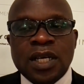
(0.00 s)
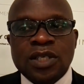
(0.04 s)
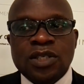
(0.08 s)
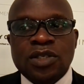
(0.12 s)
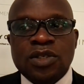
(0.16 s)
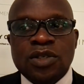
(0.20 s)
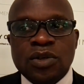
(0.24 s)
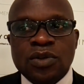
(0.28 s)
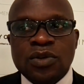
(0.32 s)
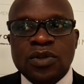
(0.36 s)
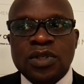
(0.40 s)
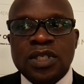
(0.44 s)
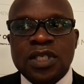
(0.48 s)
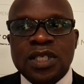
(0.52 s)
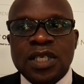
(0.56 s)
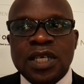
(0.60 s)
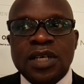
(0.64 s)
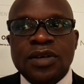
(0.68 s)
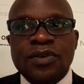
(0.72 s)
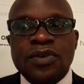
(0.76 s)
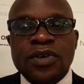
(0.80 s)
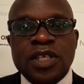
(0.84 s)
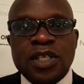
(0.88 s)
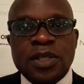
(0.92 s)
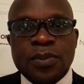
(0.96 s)
should
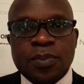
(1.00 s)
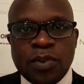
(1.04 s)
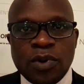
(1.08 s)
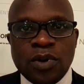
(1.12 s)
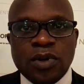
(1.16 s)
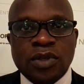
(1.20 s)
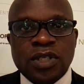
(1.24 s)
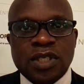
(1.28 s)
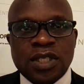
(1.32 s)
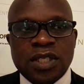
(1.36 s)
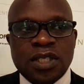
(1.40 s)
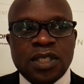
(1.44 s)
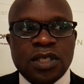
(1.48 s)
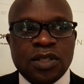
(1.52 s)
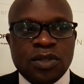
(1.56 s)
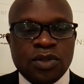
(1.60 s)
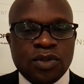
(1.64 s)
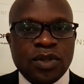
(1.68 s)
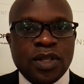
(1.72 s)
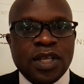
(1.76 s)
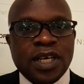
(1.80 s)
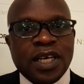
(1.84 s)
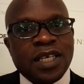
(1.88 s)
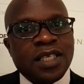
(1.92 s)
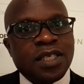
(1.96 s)
respond
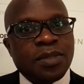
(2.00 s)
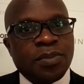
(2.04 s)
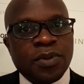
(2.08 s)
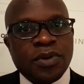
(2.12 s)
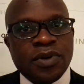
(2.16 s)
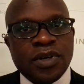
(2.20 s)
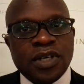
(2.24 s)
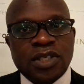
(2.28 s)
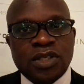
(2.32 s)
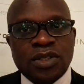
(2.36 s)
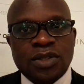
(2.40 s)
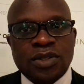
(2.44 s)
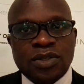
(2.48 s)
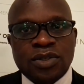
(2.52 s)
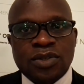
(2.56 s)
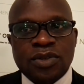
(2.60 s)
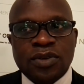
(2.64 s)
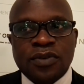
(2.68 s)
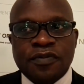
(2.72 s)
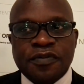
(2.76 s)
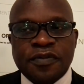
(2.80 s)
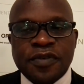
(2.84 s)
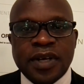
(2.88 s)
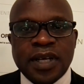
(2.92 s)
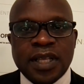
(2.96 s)
to the aspirations
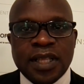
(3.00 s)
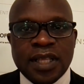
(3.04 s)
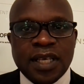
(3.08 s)
of uh,